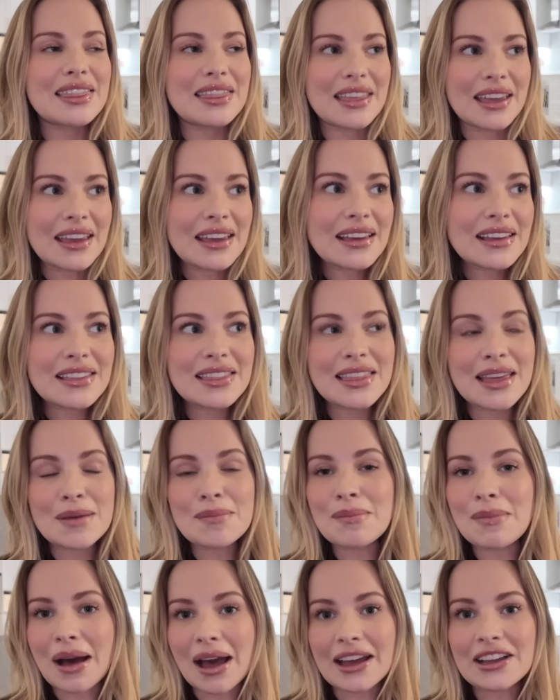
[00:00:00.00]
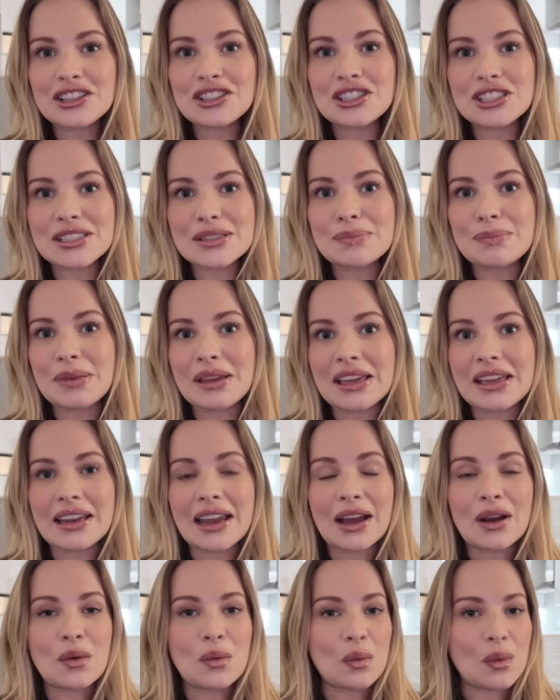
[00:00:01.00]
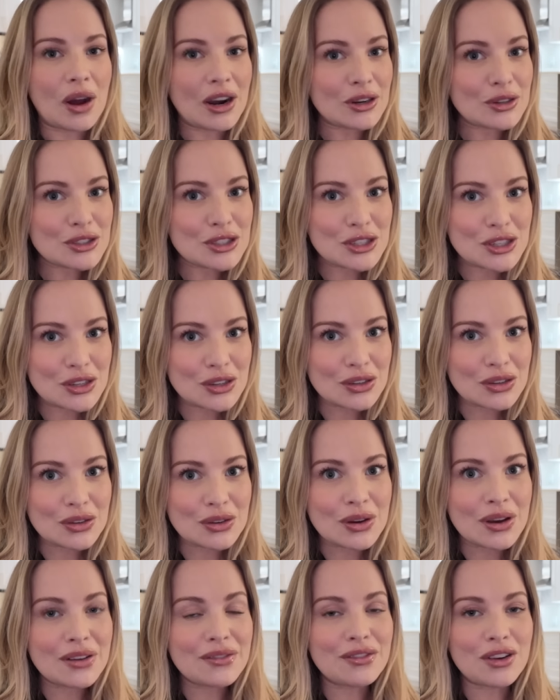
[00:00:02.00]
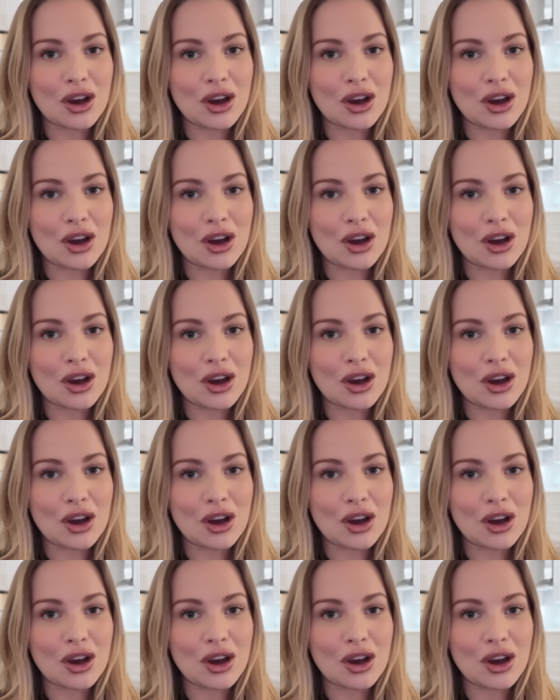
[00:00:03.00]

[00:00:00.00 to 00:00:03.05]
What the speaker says: think there might just be like one or two